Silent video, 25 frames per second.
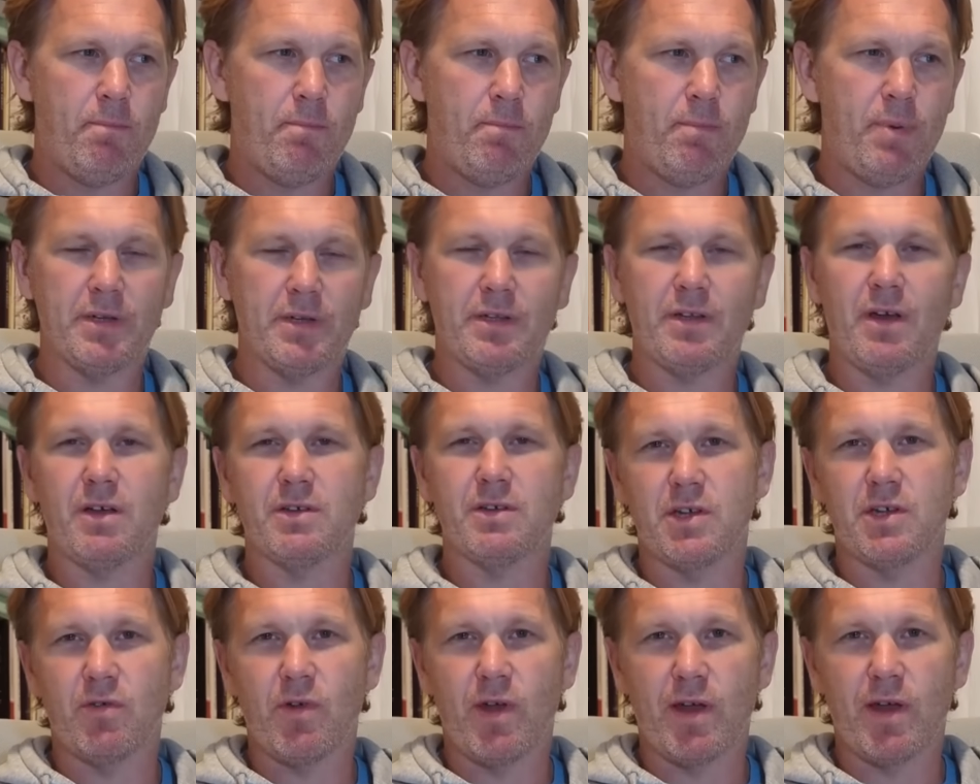But
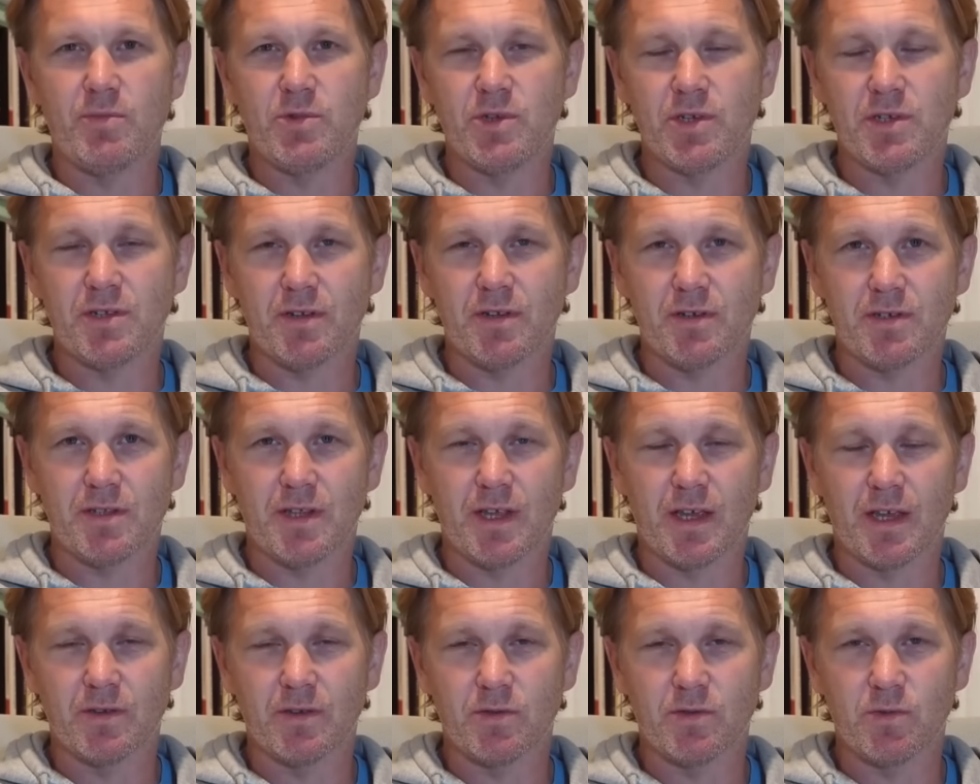Darcy Graham just does
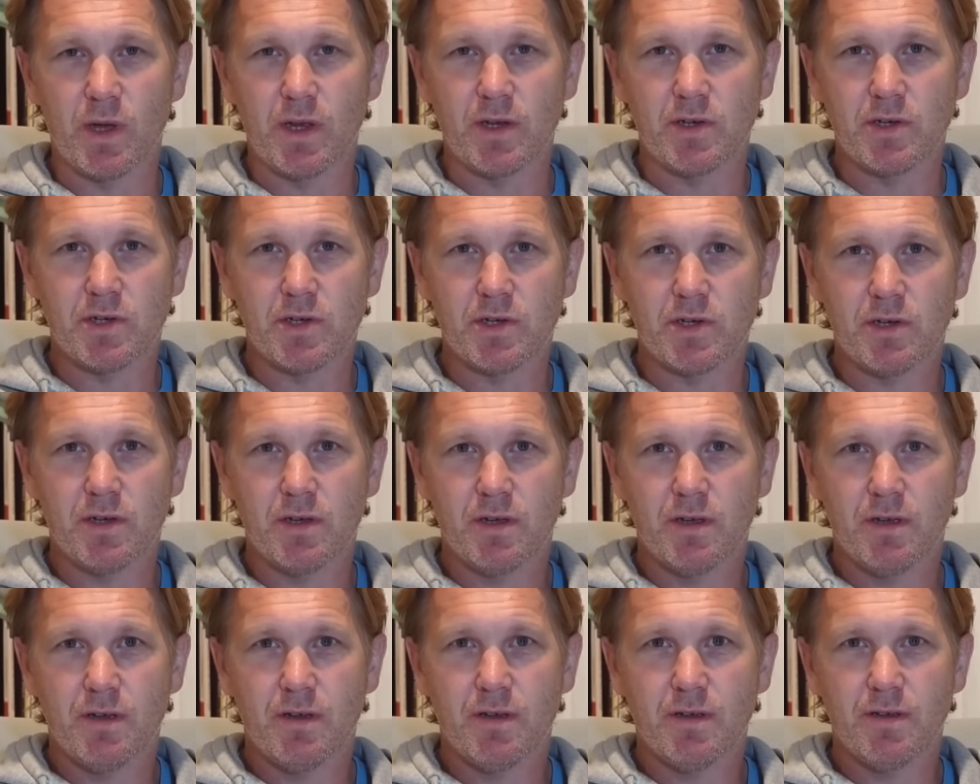things which
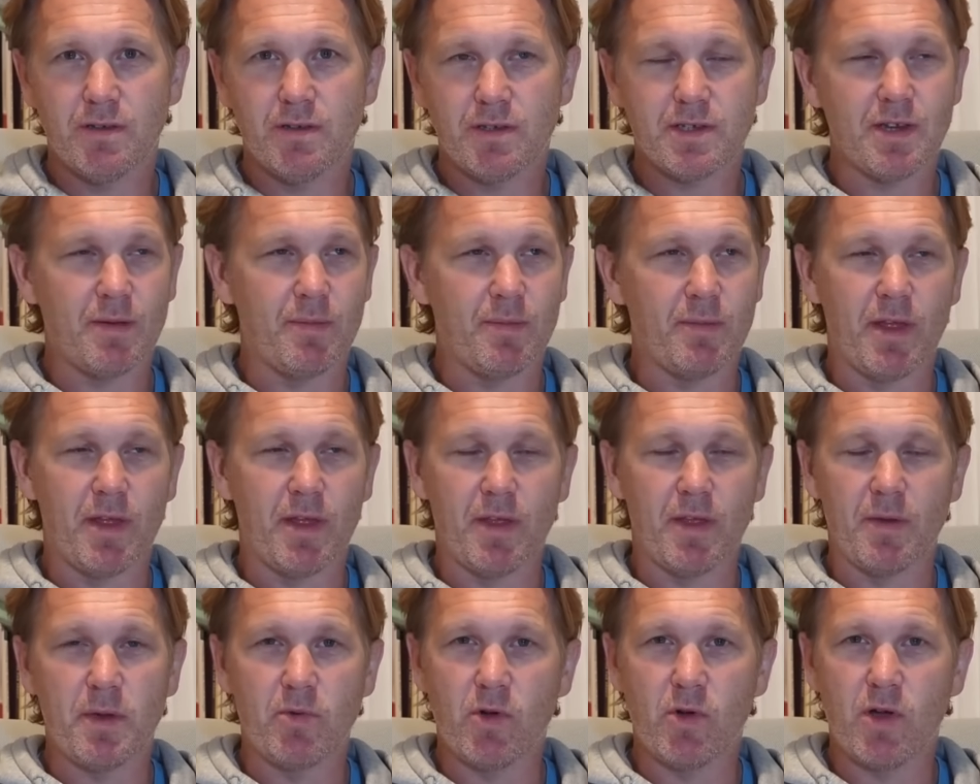some other
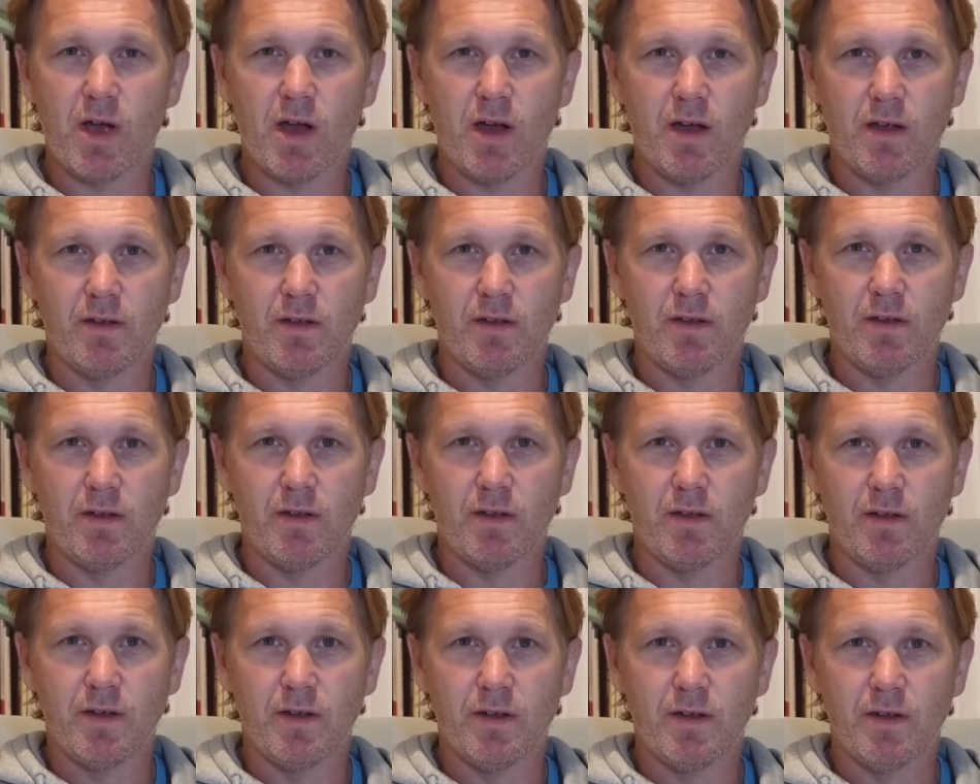people can't.
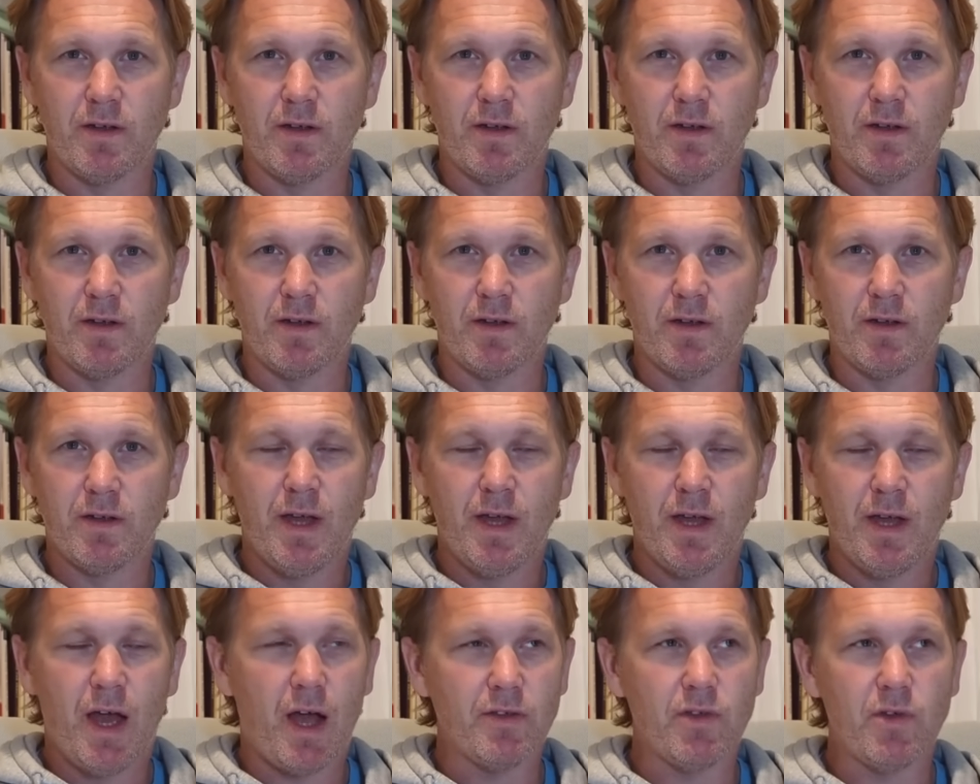I don't know if you
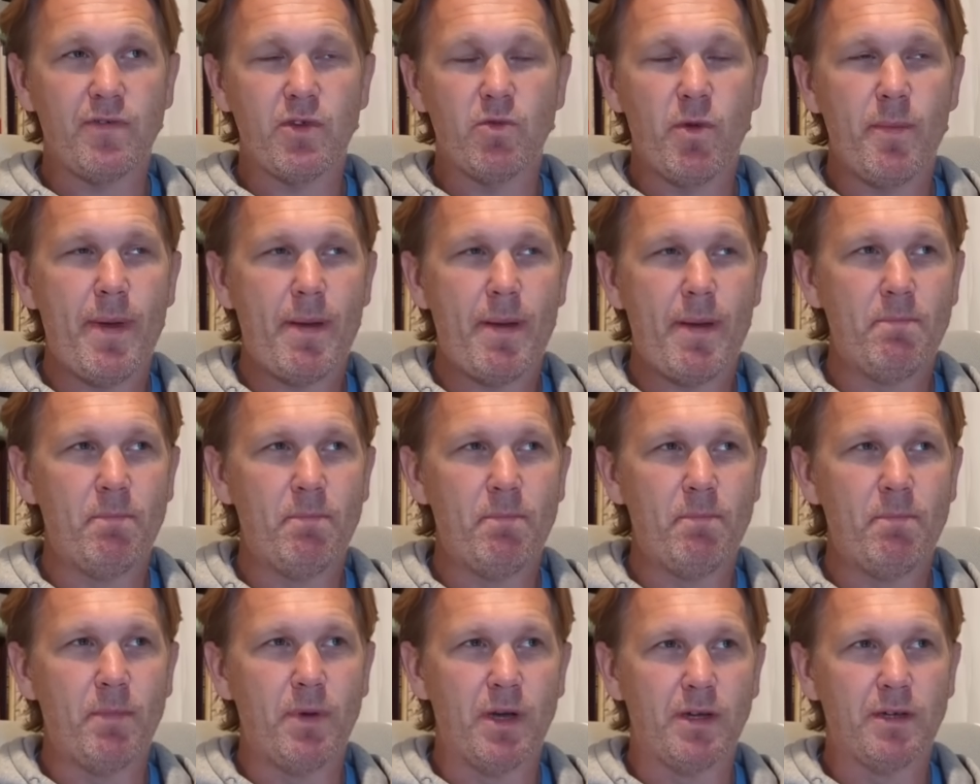remember,
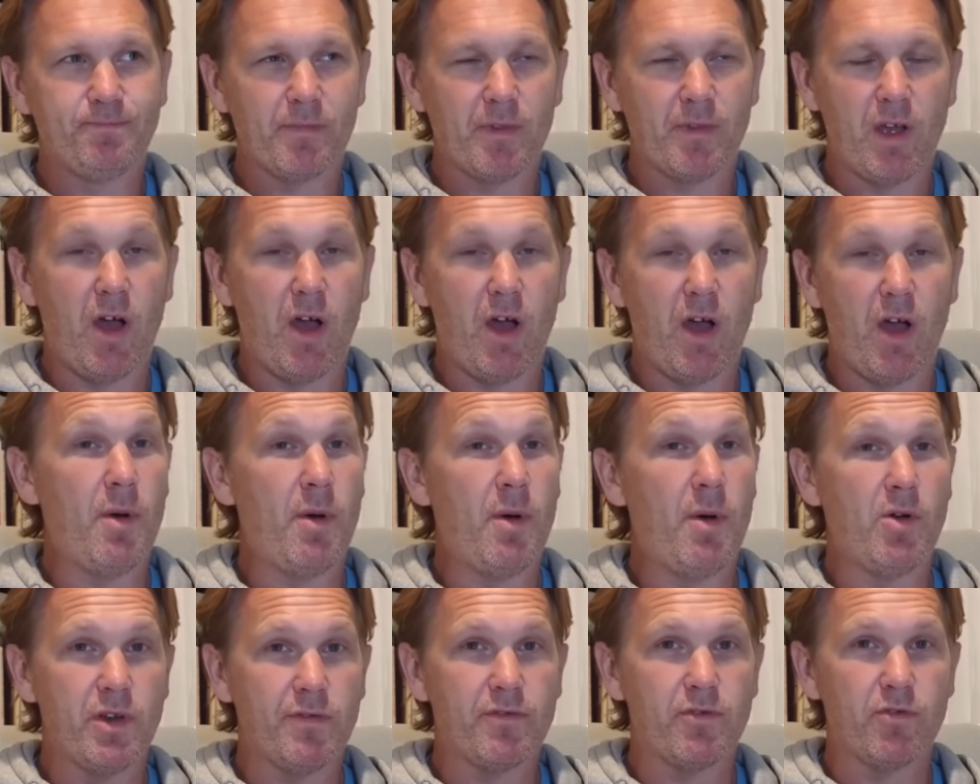I'm old
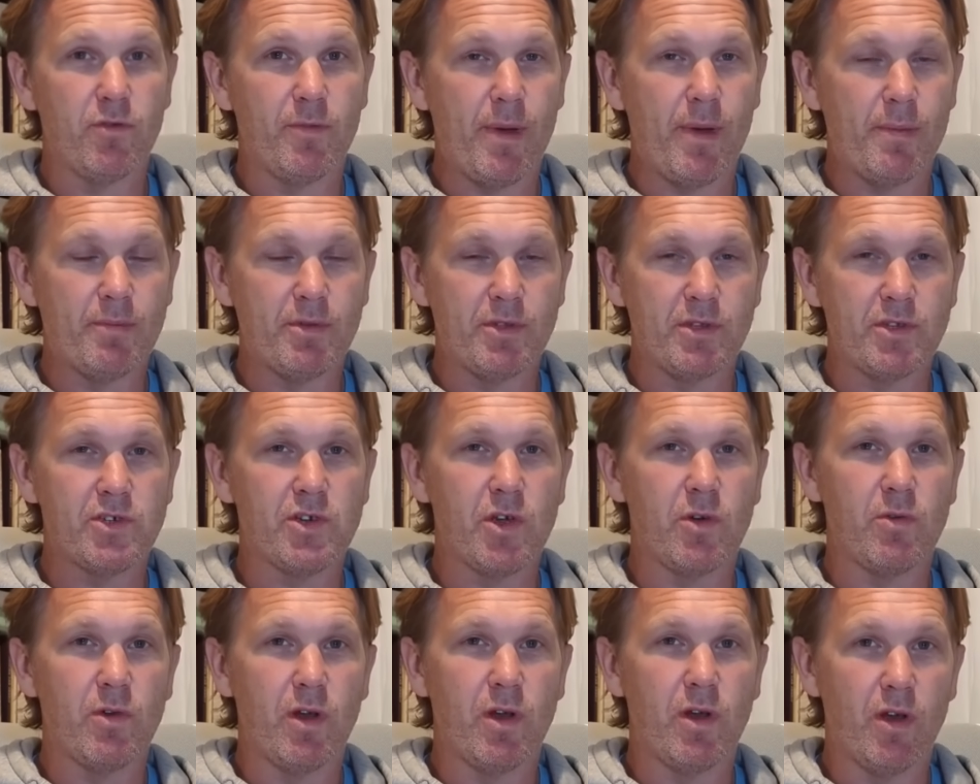enough to remember the
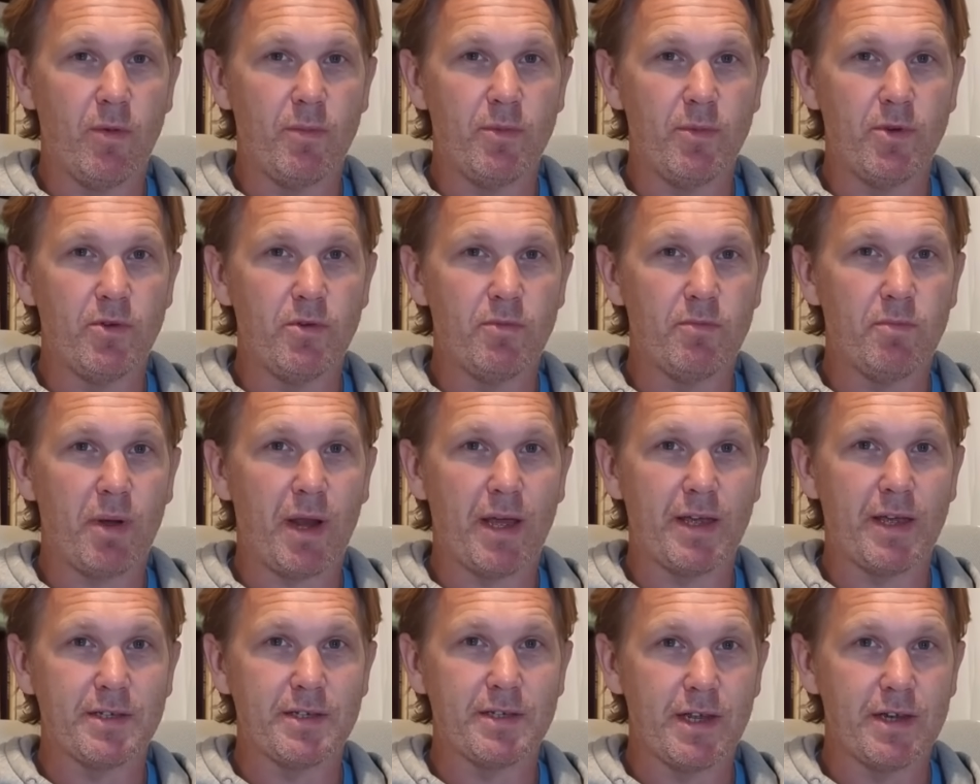Jonah Lomu
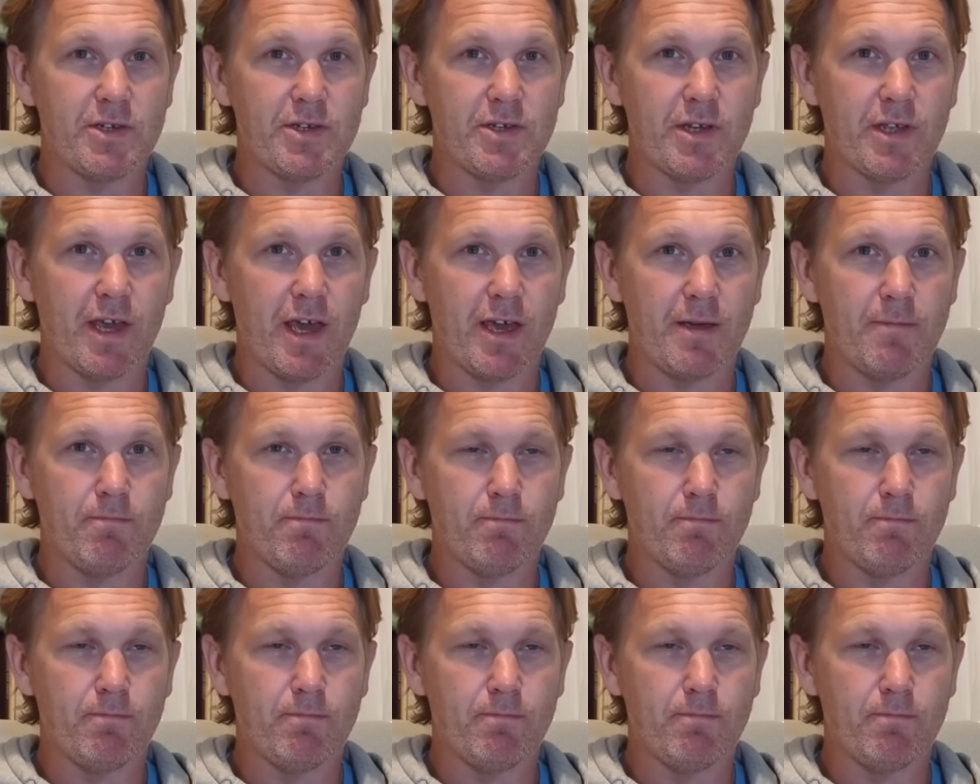PlayStation game,